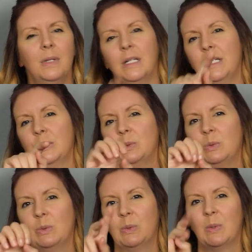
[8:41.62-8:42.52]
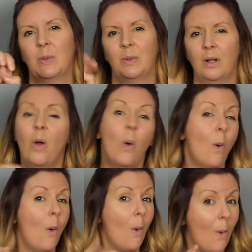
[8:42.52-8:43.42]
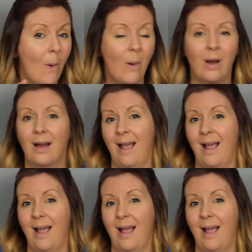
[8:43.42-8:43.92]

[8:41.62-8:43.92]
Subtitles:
If an ability token or item